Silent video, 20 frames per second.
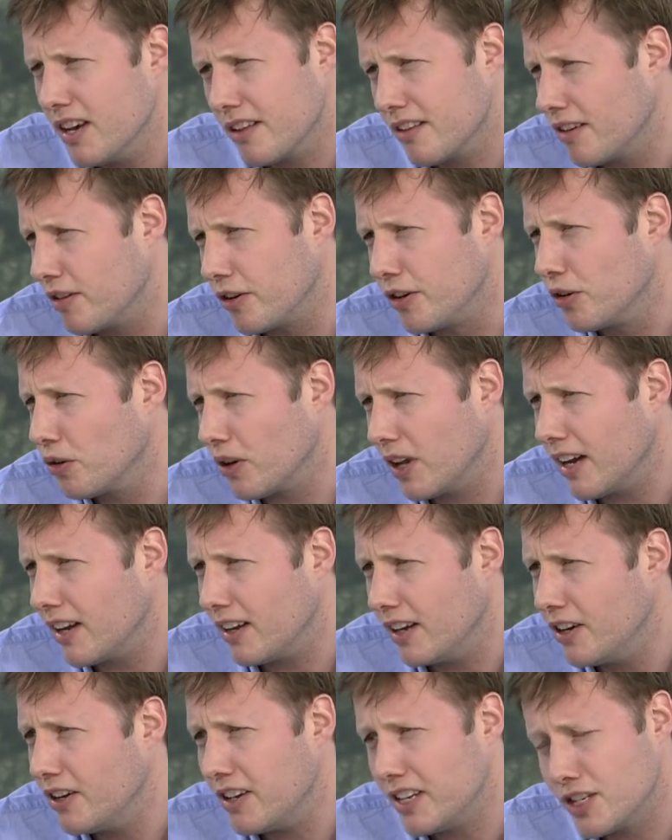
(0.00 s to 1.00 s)
in all
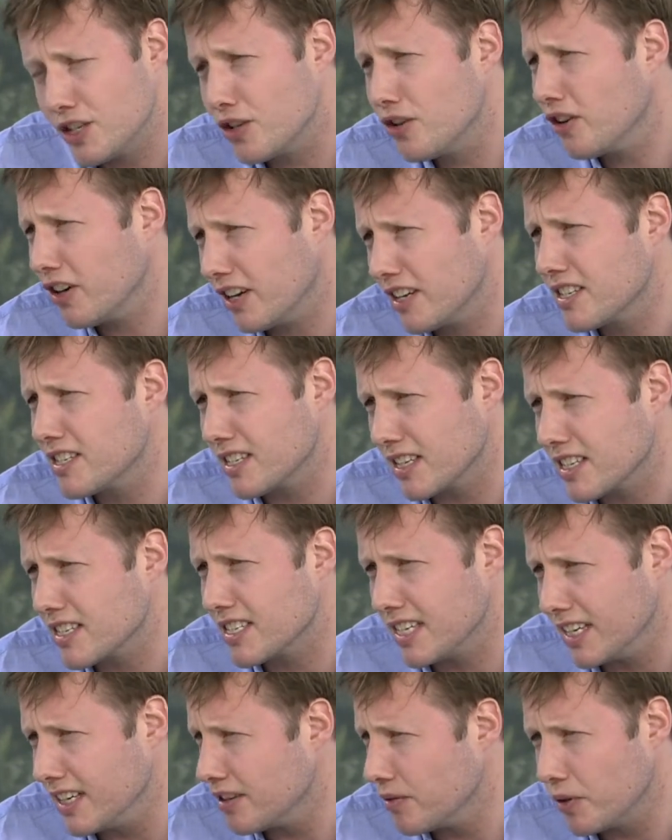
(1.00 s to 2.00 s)
likelihood it's not going to
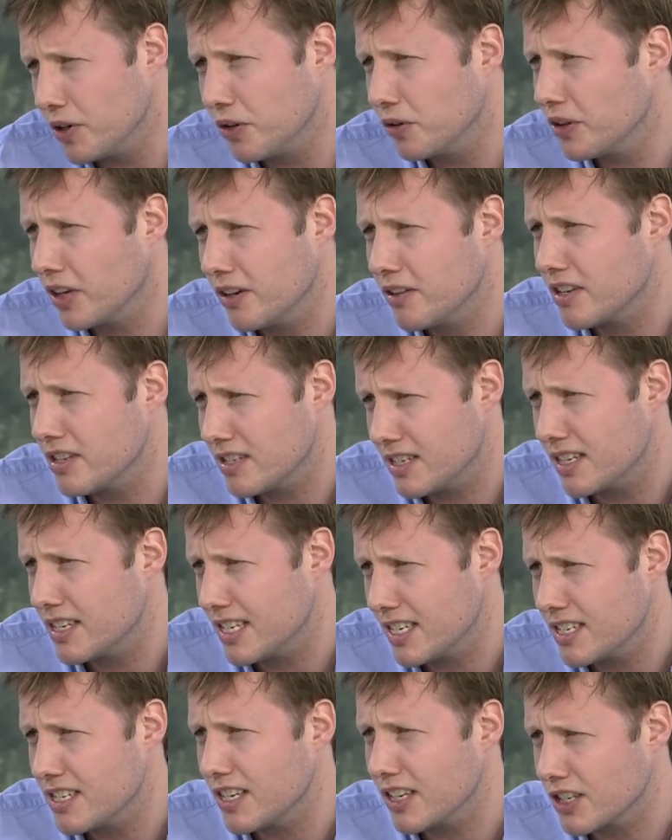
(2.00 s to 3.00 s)
succeed. We all know the
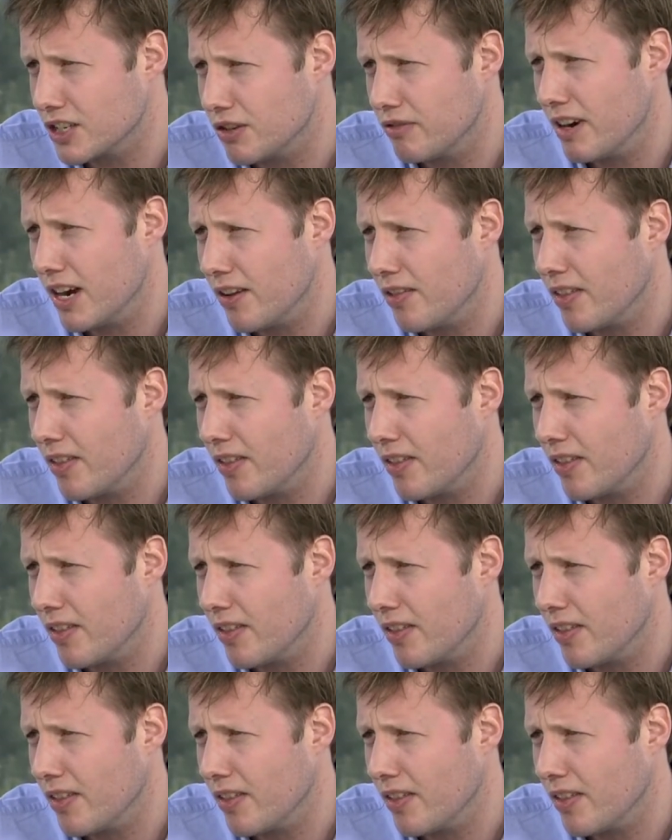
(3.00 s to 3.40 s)
statistics around